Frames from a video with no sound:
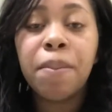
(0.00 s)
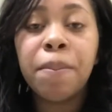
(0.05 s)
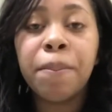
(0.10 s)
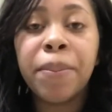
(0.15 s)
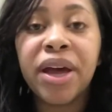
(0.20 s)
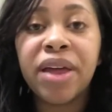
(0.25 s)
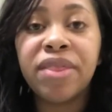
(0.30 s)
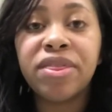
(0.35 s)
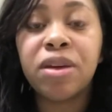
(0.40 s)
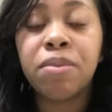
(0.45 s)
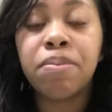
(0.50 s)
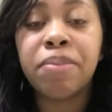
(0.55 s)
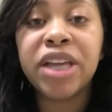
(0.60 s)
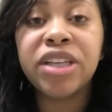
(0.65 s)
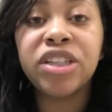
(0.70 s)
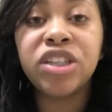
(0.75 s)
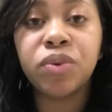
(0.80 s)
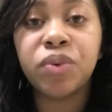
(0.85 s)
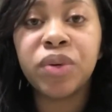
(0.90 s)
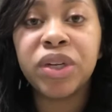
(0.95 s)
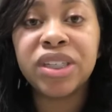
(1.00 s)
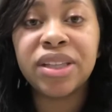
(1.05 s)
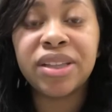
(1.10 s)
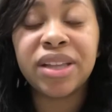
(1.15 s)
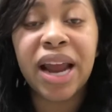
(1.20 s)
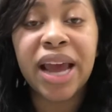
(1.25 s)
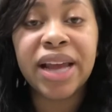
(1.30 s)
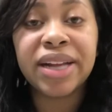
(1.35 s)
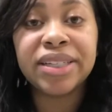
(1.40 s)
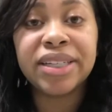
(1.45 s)
But the basic reason
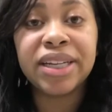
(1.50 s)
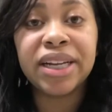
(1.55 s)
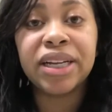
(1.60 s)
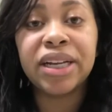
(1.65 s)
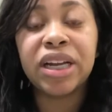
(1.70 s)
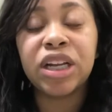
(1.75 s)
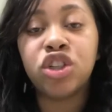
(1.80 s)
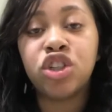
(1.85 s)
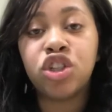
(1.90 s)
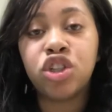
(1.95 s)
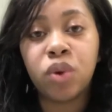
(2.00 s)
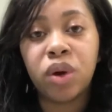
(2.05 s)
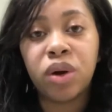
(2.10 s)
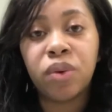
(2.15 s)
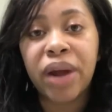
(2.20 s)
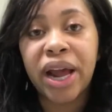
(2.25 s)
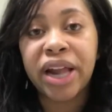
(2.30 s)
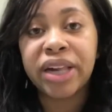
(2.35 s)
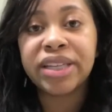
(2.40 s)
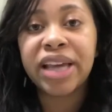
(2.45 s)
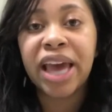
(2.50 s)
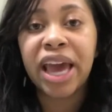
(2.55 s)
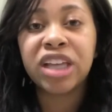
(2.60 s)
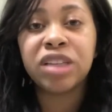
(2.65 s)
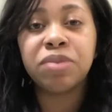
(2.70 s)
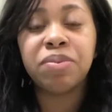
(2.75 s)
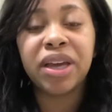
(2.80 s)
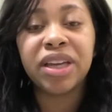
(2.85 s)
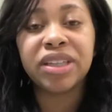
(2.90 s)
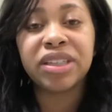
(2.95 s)
that I didn't enjoy rad tech
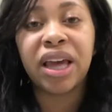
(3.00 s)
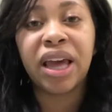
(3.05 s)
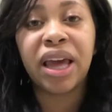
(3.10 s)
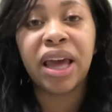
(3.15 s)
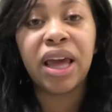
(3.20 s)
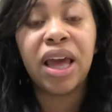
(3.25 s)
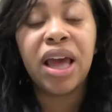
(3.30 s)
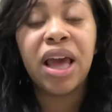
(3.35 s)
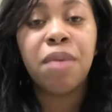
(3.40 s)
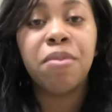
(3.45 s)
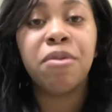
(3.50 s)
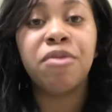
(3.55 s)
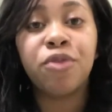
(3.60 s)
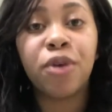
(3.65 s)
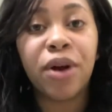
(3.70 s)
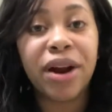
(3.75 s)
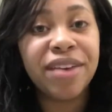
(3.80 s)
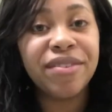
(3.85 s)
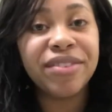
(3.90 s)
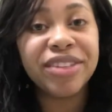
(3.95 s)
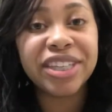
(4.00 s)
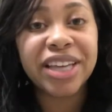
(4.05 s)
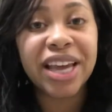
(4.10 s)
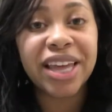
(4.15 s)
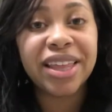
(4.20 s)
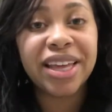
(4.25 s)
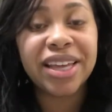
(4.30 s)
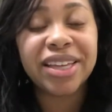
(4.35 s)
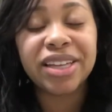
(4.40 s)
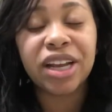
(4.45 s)
is because I, before I even
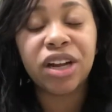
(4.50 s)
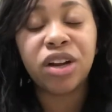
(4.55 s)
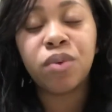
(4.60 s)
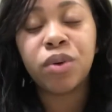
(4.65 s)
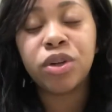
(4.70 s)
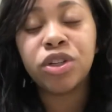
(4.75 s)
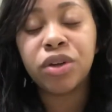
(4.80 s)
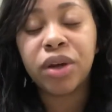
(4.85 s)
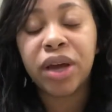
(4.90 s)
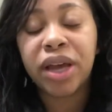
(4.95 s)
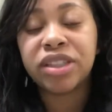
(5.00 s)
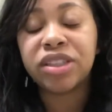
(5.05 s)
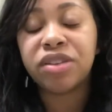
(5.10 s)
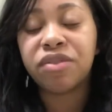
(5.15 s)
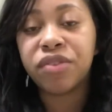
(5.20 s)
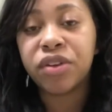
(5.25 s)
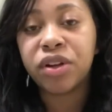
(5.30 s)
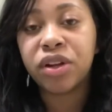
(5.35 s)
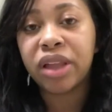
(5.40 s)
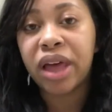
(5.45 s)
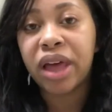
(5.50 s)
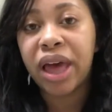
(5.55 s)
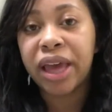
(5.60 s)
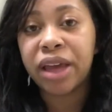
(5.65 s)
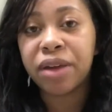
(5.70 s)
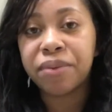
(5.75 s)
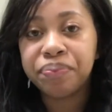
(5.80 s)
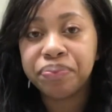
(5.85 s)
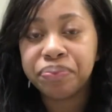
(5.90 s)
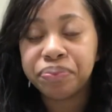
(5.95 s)
say this, I don't want you guys to feel like